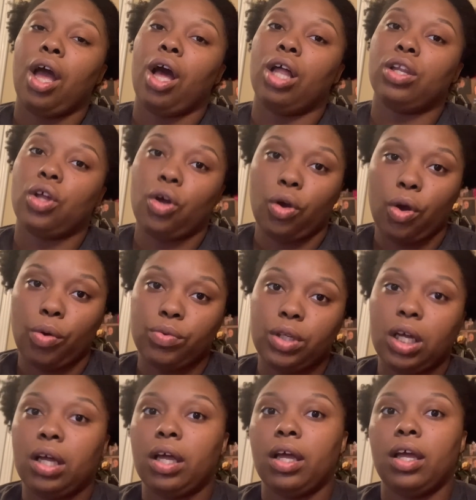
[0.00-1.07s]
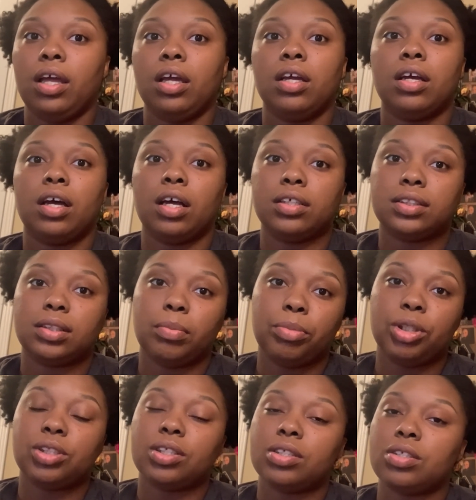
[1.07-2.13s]
a logo done, custom
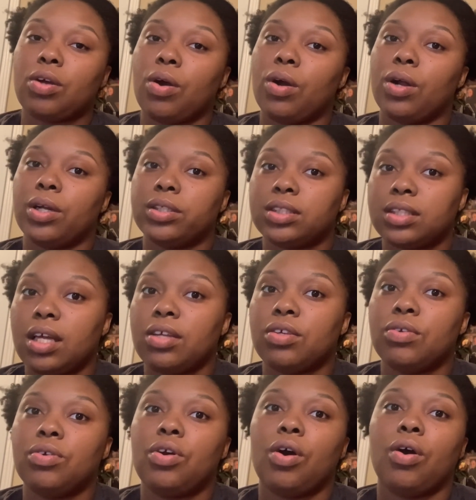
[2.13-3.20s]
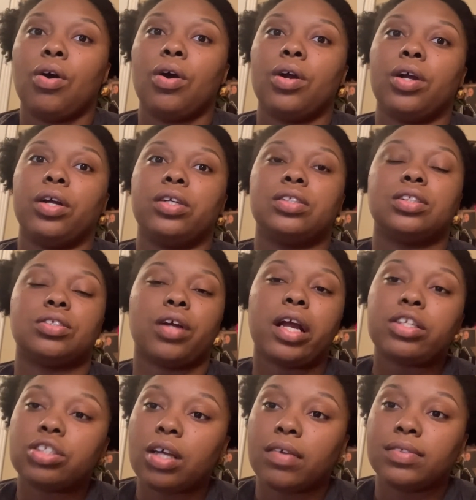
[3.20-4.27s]
business cards, thank you cards,
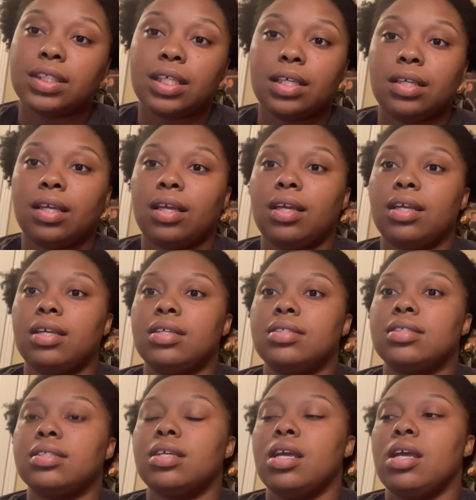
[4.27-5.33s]
scratch out tickets,